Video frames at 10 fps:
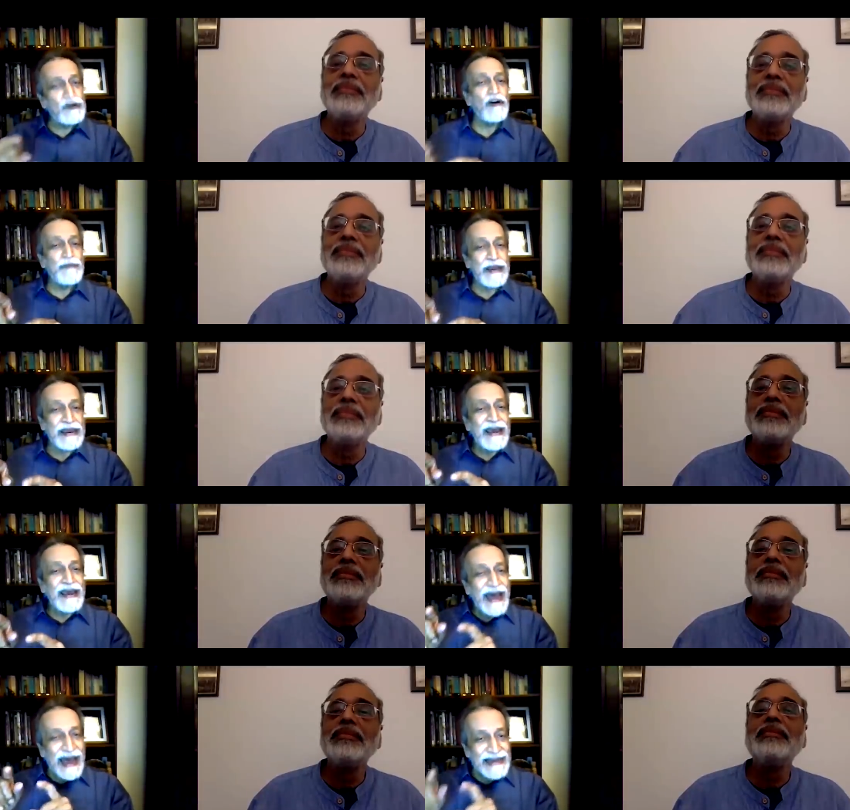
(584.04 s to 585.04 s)
Speaker 1: not be
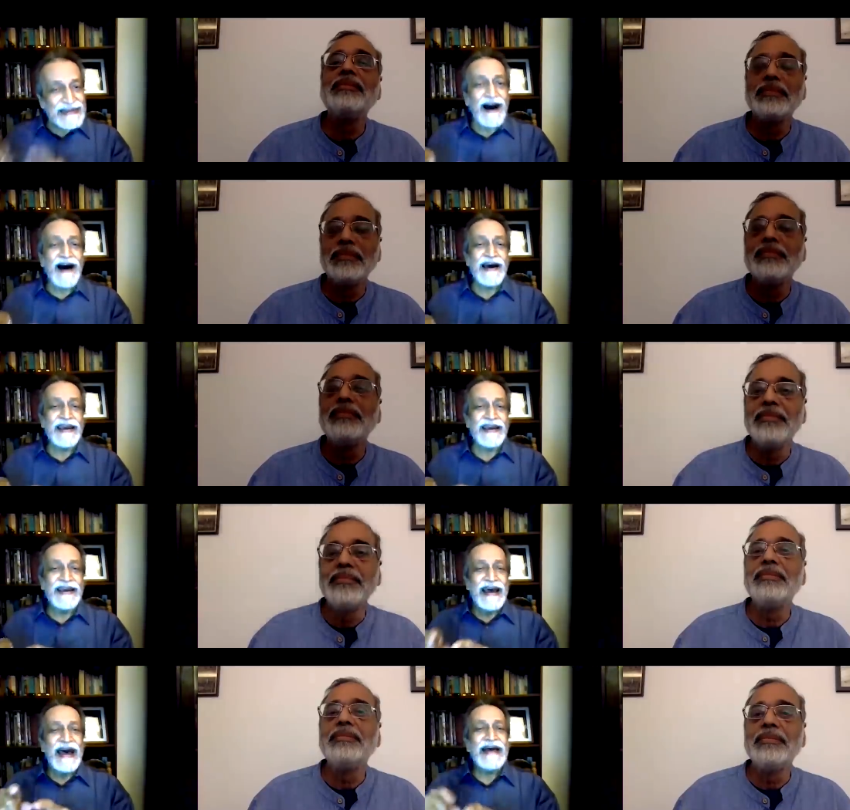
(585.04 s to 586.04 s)
as high
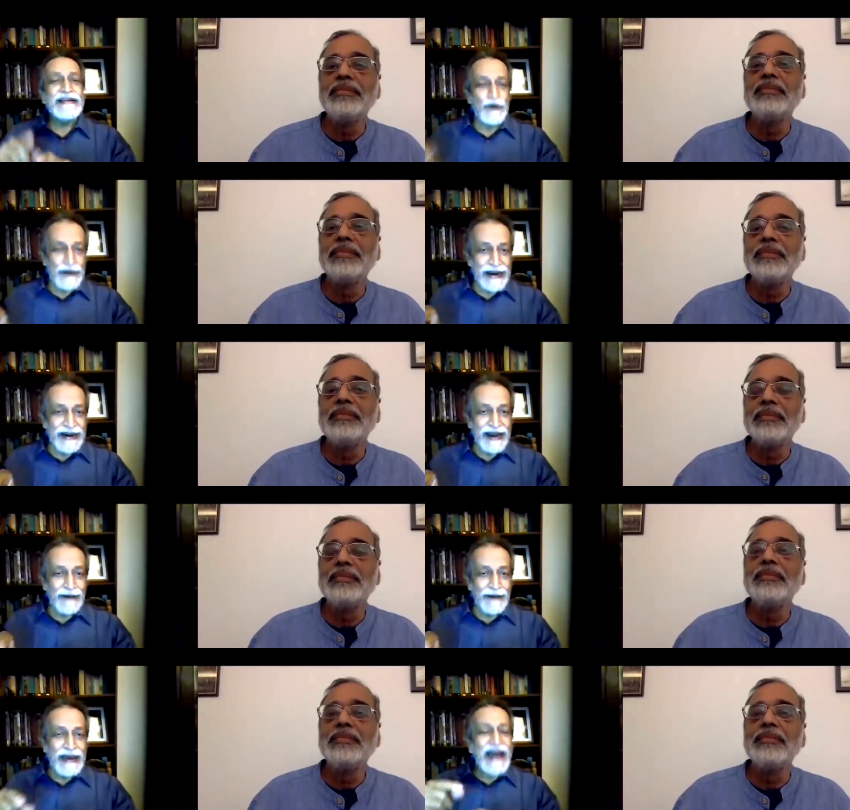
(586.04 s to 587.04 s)
as your
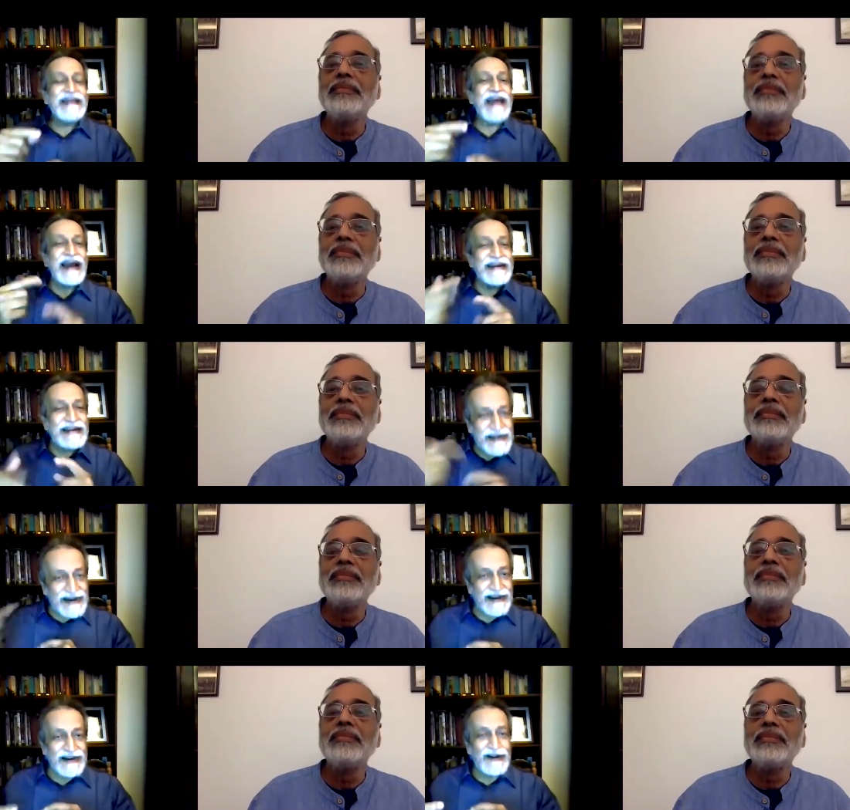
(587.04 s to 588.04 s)
income, and that in
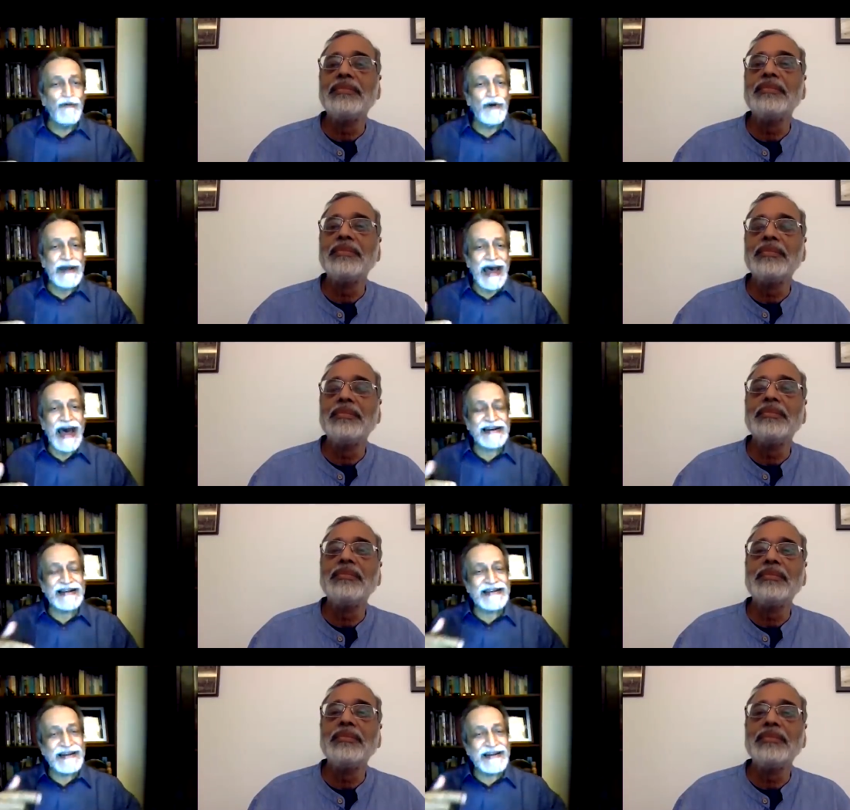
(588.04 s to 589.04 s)
turn would act
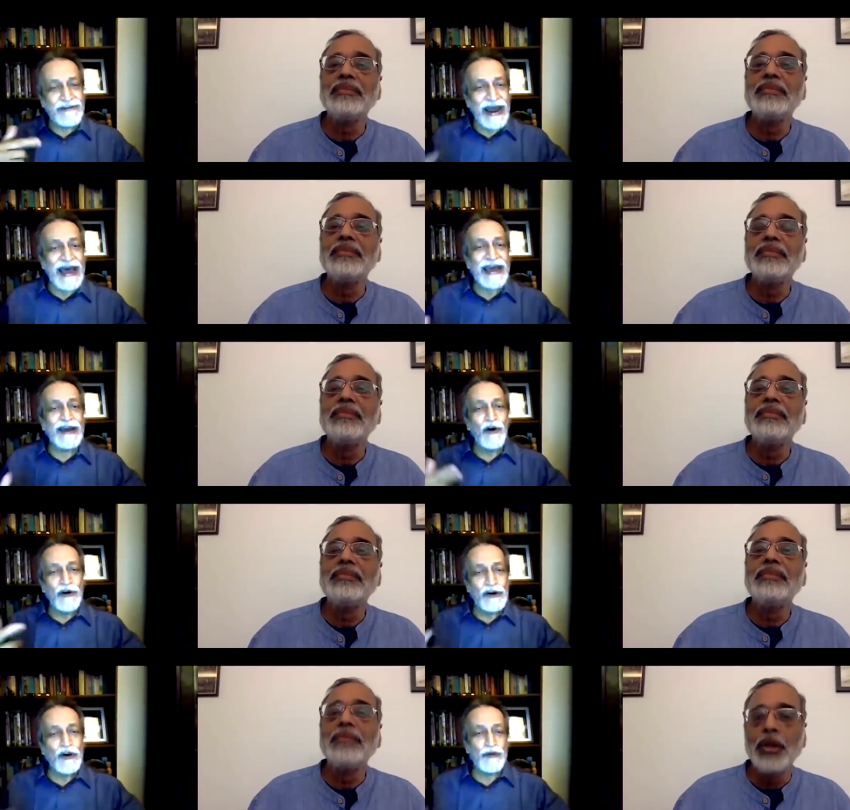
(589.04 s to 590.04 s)
as a drag on
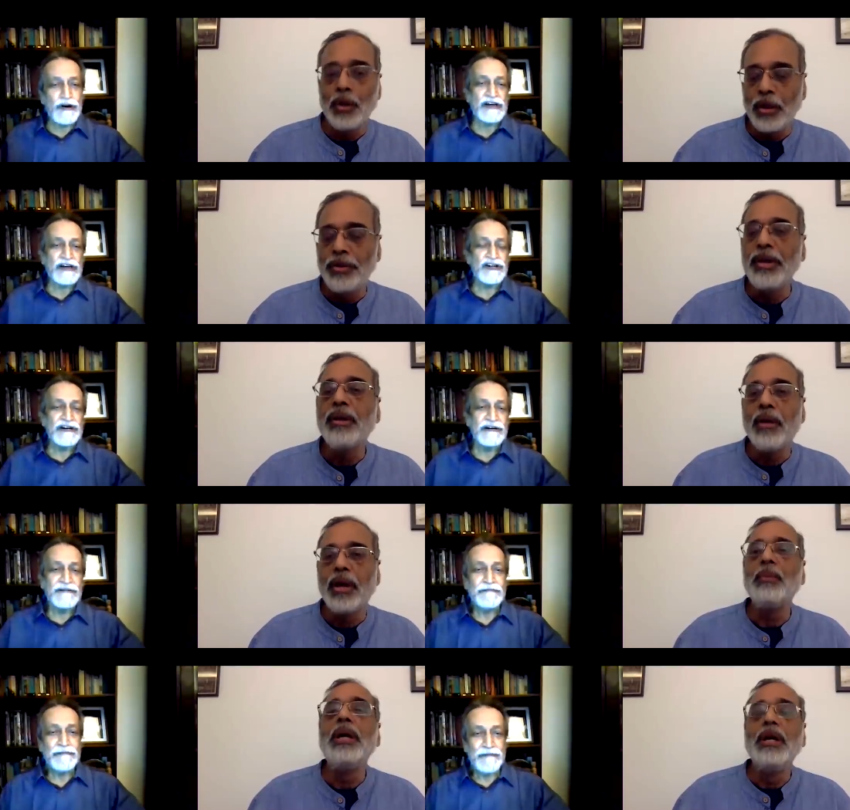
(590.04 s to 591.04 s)
your
Speaker 2: production.
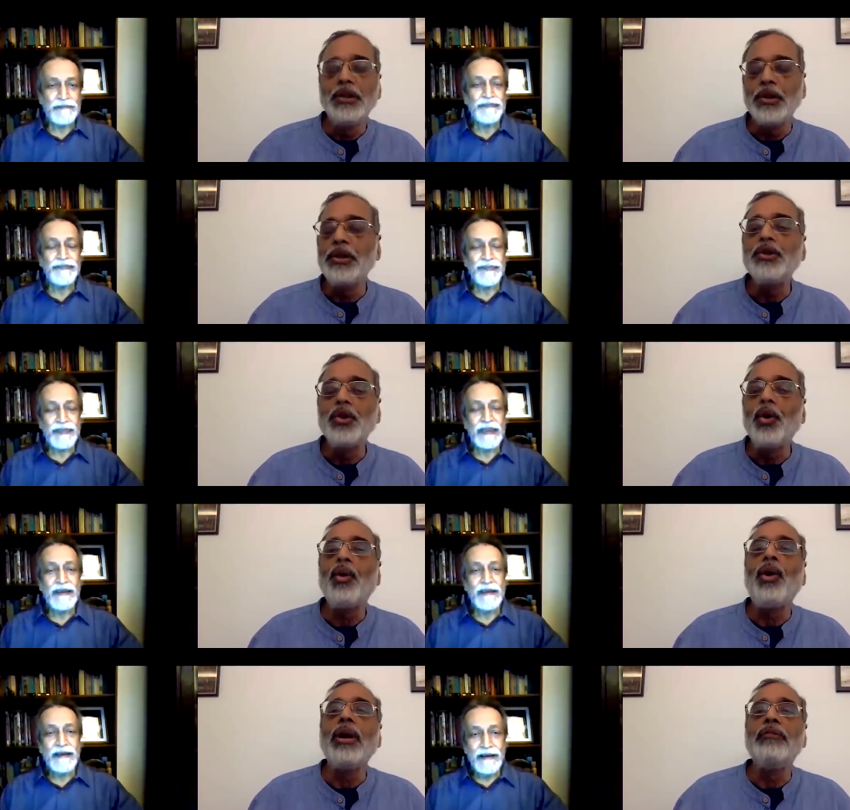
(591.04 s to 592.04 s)
So the
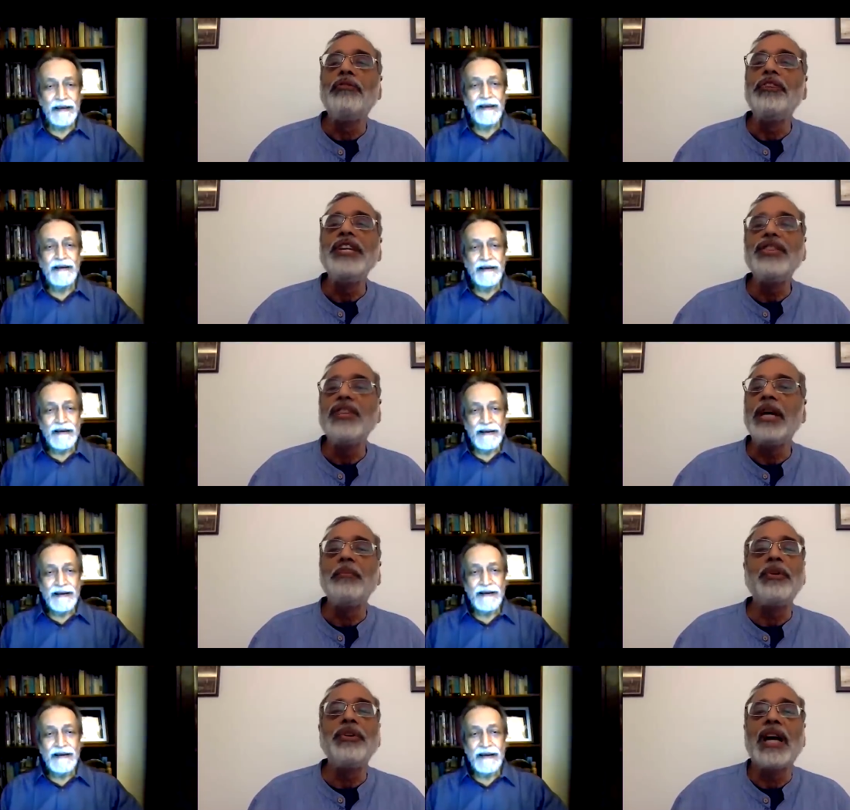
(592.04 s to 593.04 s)
so-called V-shaped
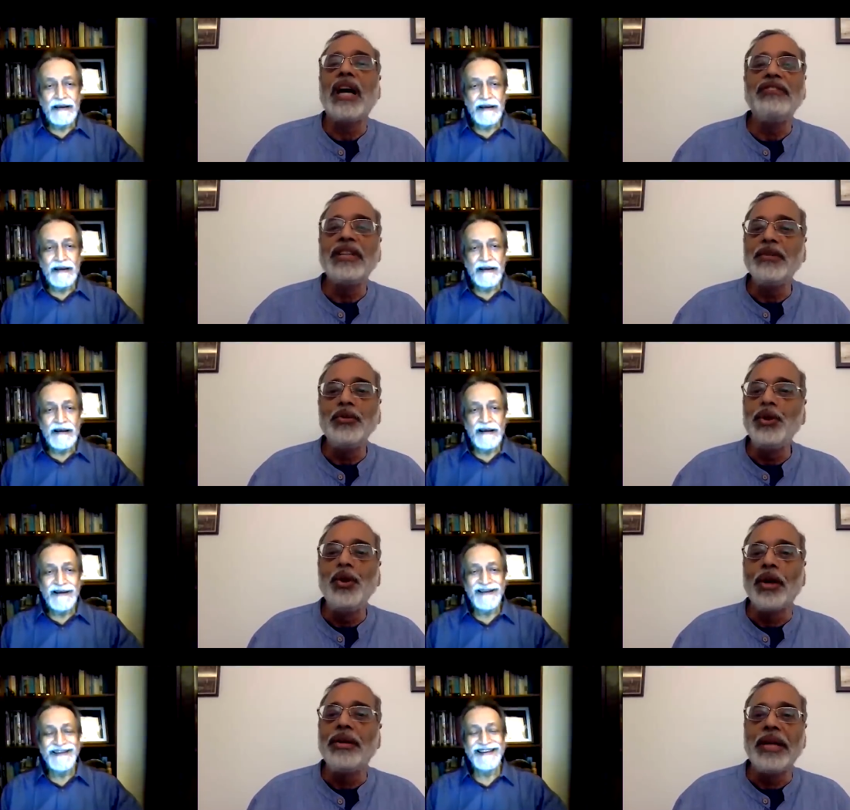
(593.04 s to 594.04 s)
recovery would
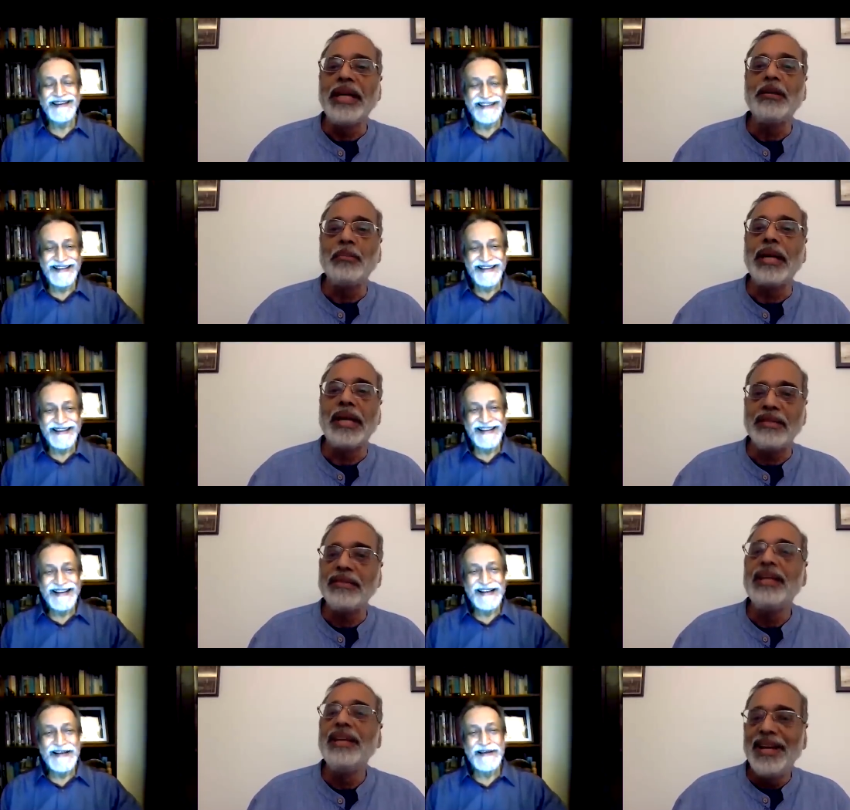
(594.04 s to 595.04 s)
not take place,
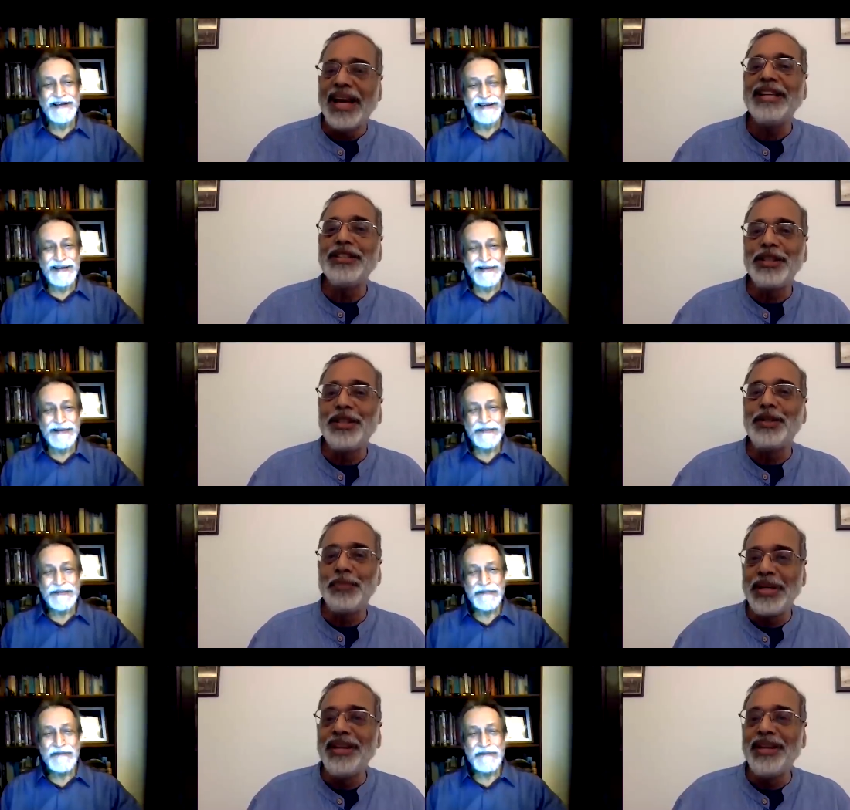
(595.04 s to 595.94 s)
as it's been